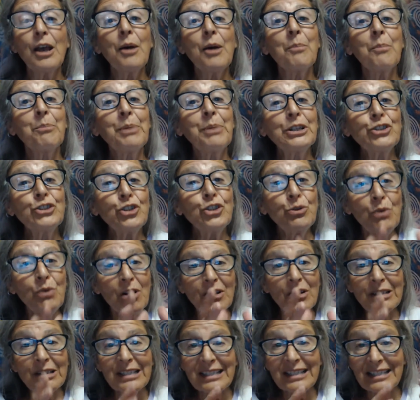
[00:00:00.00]
but you are
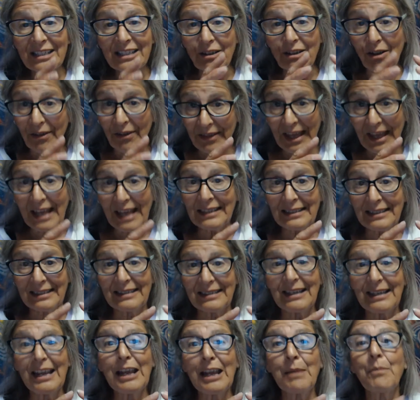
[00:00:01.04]
still that
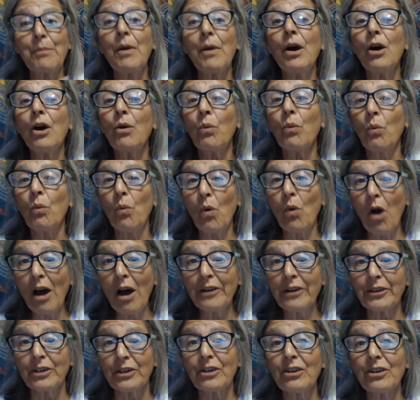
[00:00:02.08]
same
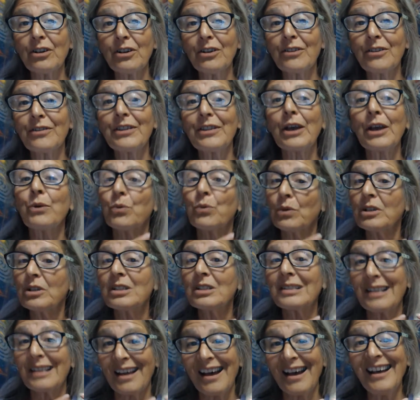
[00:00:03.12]
water that was
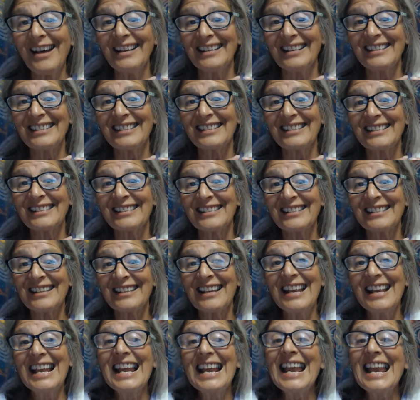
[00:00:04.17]
ice.
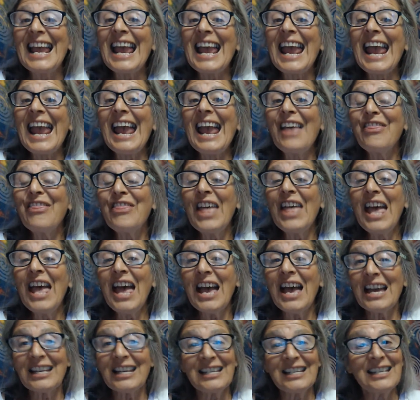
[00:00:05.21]
And
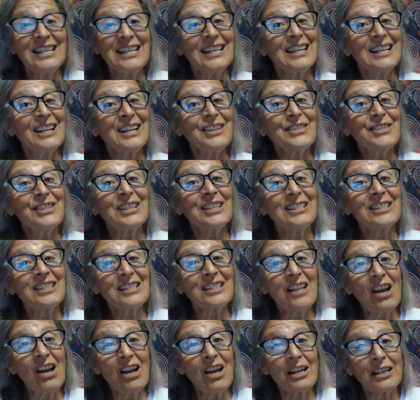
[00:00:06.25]
then the
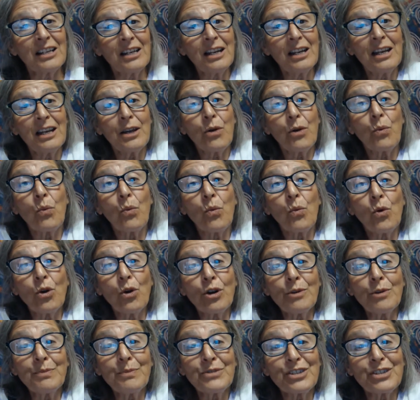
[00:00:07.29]
sun
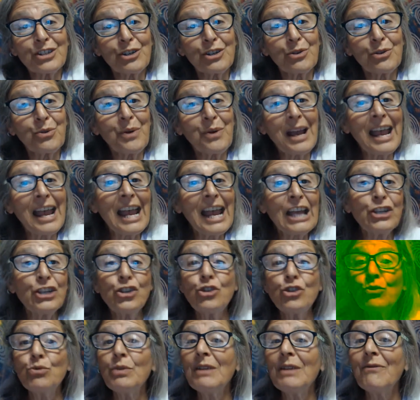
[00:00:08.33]
warms you and
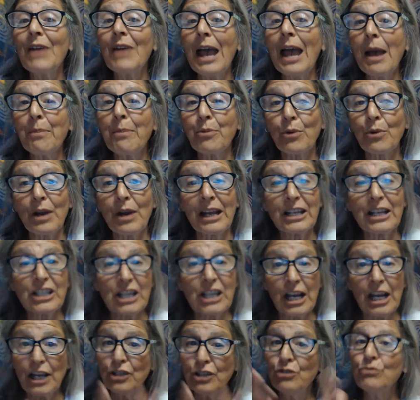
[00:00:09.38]
you evaporate
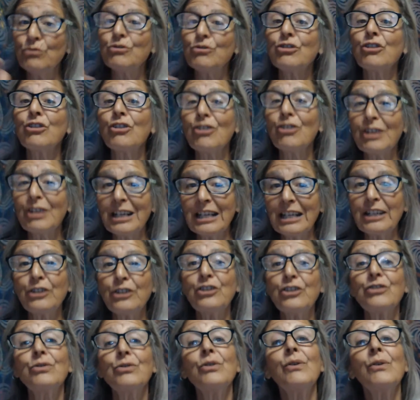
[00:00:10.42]
and you turn
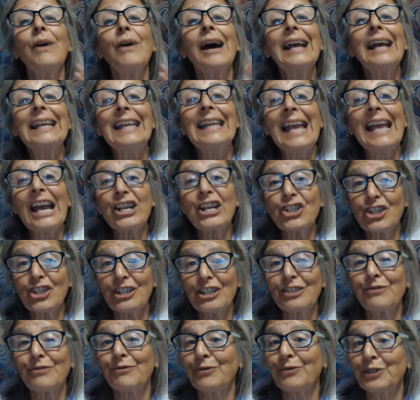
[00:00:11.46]
into a gaseous
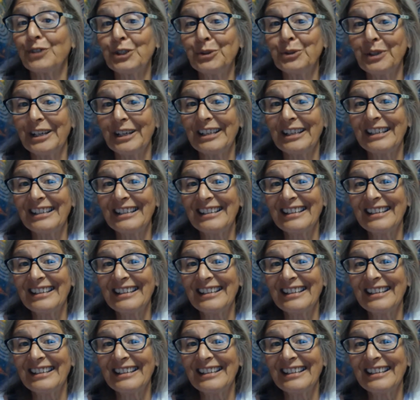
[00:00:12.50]
fluid.